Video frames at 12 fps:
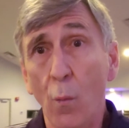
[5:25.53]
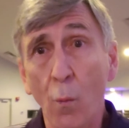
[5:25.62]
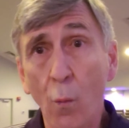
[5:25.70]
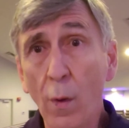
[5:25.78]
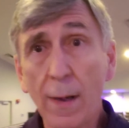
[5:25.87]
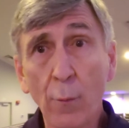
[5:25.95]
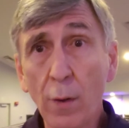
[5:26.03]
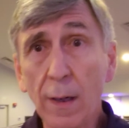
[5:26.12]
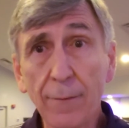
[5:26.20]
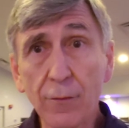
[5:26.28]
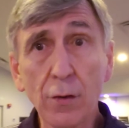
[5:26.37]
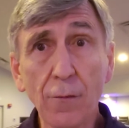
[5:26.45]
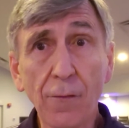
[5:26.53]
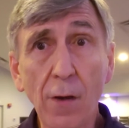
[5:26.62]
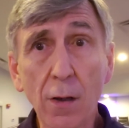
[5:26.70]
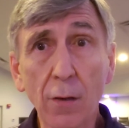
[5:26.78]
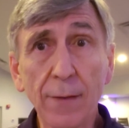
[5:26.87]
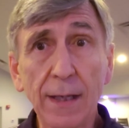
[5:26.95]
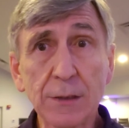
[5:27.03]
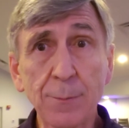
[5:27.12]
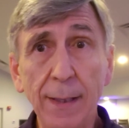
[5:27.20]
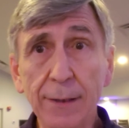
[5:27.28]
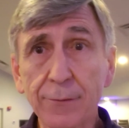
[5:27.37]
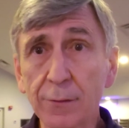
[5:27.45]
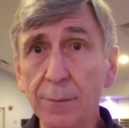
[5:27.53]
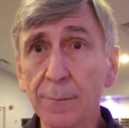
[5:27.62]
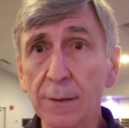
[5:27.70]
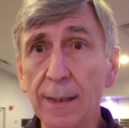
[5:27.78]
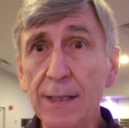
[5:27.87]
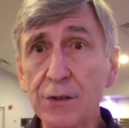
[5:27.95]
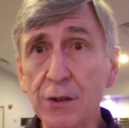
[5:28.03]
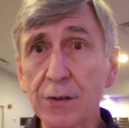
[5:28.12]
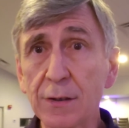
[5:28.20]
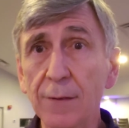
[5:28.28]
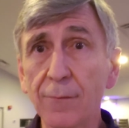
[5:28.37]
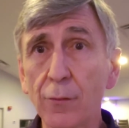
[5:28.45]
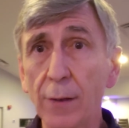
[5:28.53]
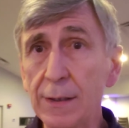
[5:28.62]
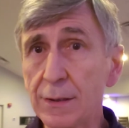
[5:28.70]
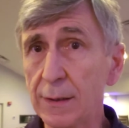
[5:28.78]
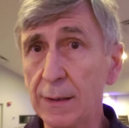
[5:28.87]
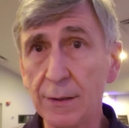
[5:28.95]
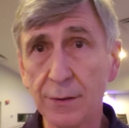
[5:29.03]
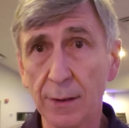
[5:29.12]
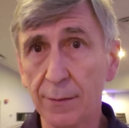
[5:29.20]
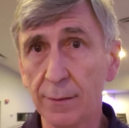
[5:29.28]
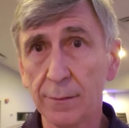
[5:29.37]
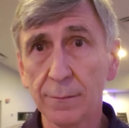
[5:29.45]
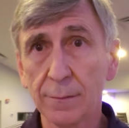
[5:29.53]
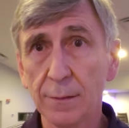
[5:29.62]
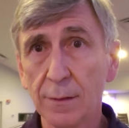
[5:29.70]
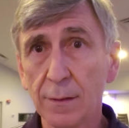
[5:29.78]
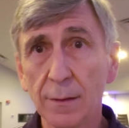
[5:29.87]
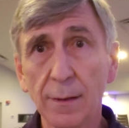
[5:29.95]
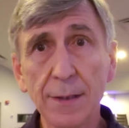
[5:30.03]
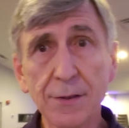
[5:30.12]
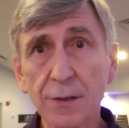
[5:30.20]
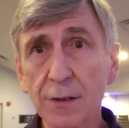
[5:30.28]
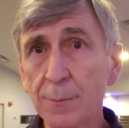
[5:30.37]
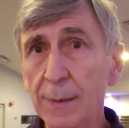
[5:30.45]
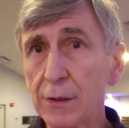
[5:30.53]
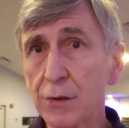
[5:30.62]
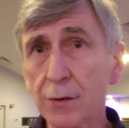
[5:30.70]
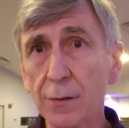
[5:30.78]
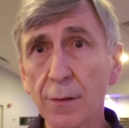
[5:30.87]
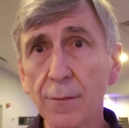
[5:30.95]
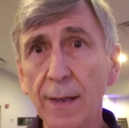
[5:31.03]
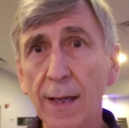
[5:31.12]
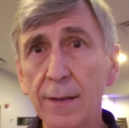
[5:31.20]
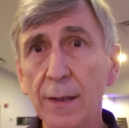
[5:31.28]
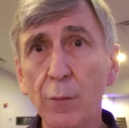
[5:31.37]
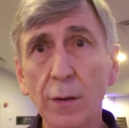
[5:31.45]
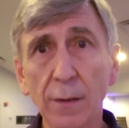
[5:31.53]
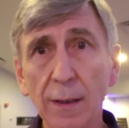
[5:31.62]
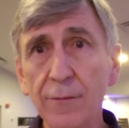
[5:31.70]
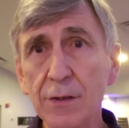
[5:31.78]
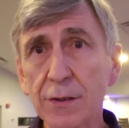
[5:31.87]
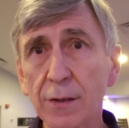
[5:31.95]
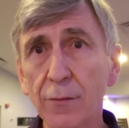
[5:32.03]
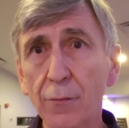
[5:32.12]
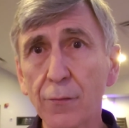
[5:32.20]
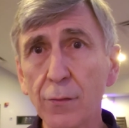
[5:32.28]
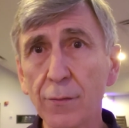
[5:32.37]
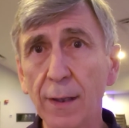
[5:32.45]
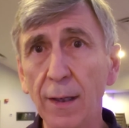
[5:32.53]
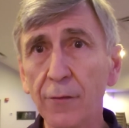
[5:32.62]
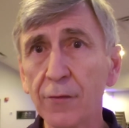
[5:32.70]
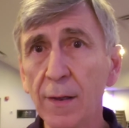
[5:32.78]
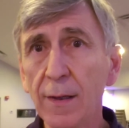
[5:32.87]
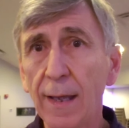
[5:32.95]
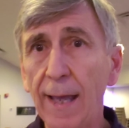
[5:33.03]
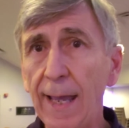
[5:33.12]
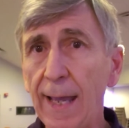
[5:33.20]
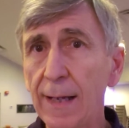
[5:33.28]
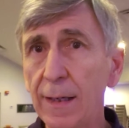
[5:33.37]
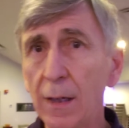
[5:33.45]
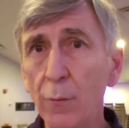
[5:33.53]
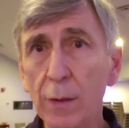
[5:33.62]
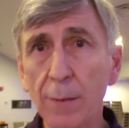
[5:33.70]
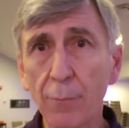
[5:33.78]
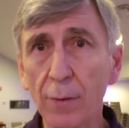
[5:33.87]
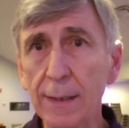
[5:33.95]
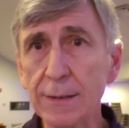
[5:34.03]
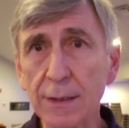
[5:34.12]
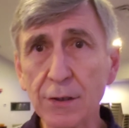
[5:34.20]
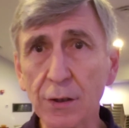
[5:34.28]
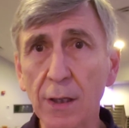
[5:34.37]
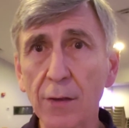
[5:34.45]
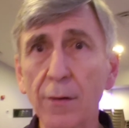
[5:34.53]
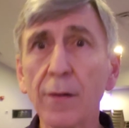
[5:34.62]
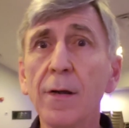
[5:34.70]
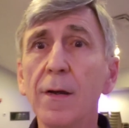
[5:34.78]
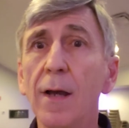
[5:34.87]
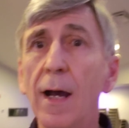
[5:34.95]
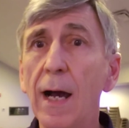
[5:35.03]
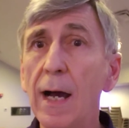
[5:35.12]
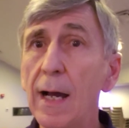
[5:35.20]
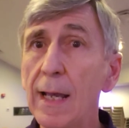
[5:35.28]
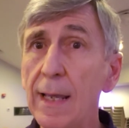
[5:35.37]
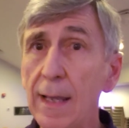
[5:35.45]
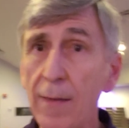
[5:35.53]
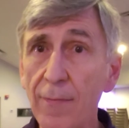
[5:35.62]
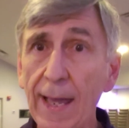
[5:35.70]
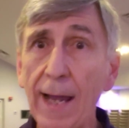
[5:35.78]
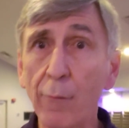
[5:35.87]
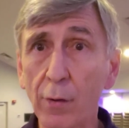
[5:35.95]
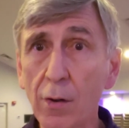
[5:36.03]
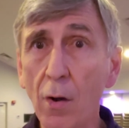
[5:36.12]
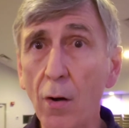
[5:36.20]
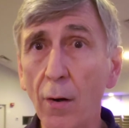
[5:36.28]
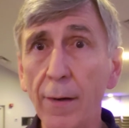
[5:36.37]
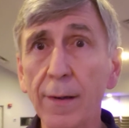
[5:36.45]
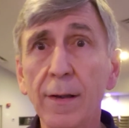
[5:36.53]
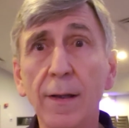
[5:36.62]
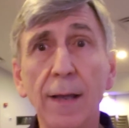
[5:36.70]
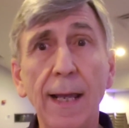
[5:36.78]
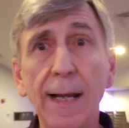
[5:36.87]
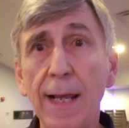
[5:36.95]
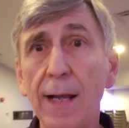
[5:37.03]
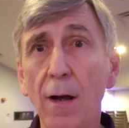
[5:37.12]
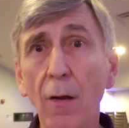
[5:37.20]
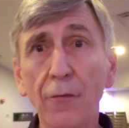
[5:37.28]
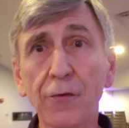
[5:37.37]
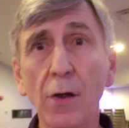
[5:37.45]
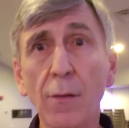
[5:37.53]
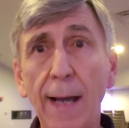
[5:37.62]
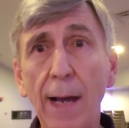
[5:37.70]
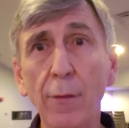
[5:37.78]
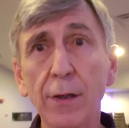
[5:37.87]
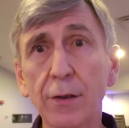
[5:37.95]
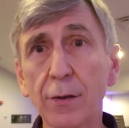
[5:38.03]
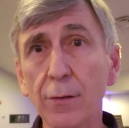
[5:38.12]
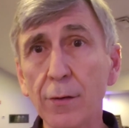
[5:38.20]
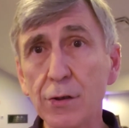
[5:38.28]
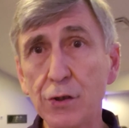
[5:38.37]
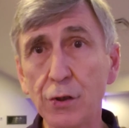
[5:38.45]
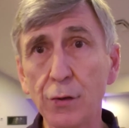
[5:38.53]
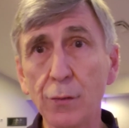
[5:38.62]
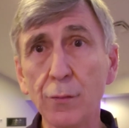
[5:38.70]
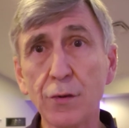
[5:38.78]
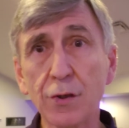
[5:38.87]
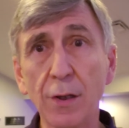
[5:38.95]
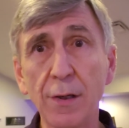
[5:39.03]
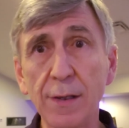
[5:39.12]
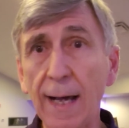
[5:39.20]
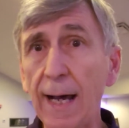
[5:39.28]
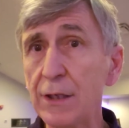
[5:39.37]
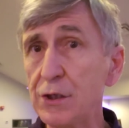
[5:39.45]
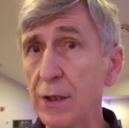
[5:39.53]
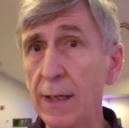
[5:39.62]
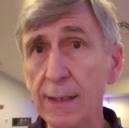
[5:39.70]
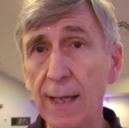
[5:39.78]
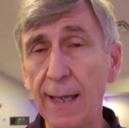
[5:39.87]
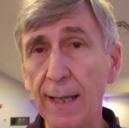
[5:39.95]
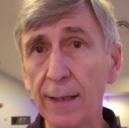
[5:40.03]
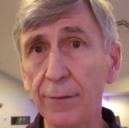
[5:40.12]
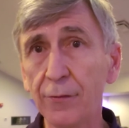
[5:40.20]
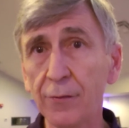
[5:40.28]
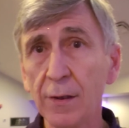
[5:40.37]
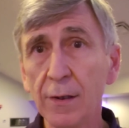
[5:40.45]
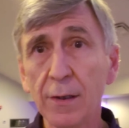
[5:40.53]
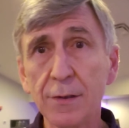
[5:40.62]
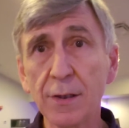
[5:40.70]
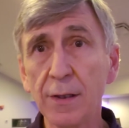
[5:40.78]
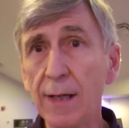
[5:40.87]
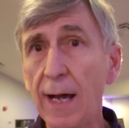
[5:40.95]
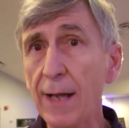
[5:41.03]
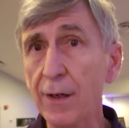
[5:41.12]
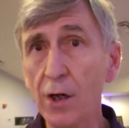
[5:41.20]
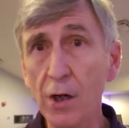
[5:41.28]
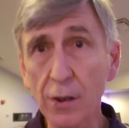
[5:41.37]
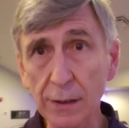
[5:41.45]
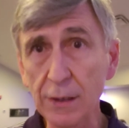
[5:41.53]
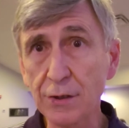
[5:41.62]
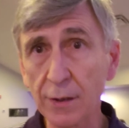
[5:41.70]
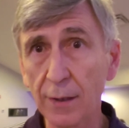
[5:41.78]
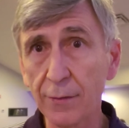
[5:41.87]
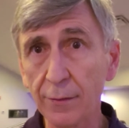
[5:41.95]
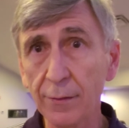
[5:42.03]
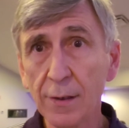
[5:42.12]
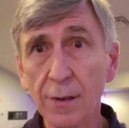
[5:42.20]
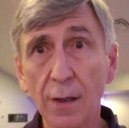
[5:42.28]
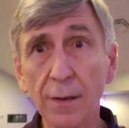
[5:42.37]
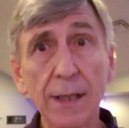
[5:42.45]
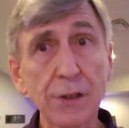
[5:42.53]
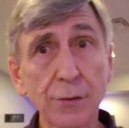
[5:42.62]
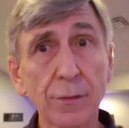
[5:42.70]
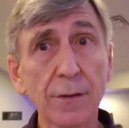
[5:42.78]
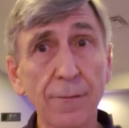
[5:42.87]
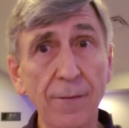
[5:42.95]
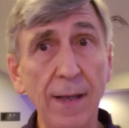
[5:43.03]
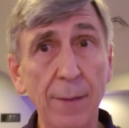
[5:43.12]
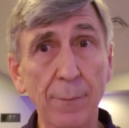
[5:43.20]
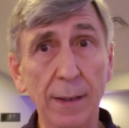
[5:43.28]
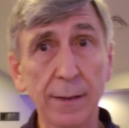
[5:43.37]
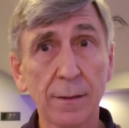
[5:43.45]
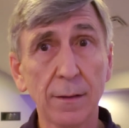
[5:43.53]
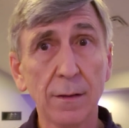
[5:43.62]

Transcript: What, wherever you fall on that spectrum, let's just give grace to each other. Let's just make sure that, that we love each other through this and uh, we embrace each other uh, in, in, that regard. And, and also, I would encourage you to not shake hands, to not hug each other unless you're in the family.